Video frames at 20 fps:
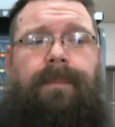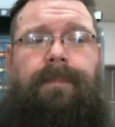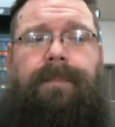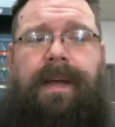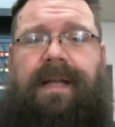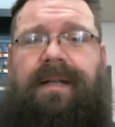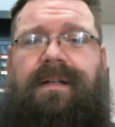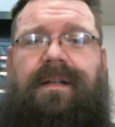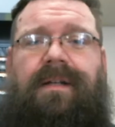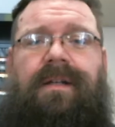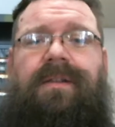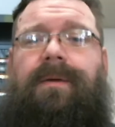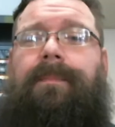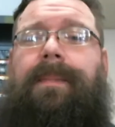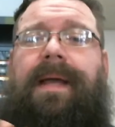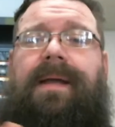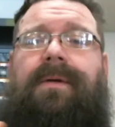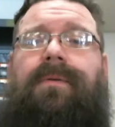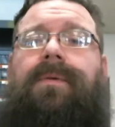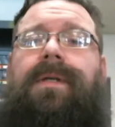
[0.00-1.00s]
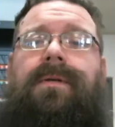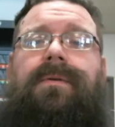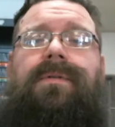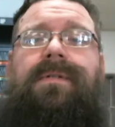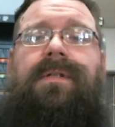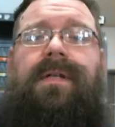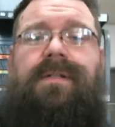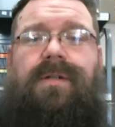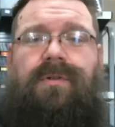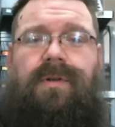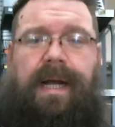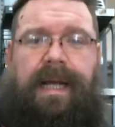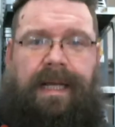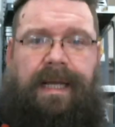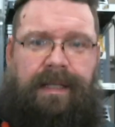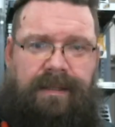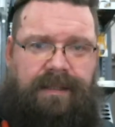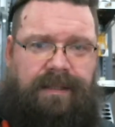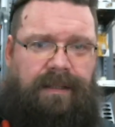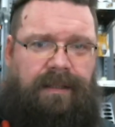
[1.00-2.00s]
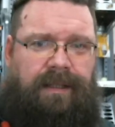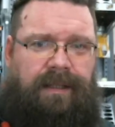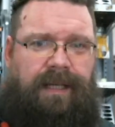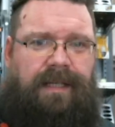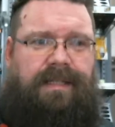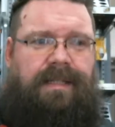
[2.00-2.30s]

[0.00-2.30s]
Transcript: the paint we use doesn't dry instantly.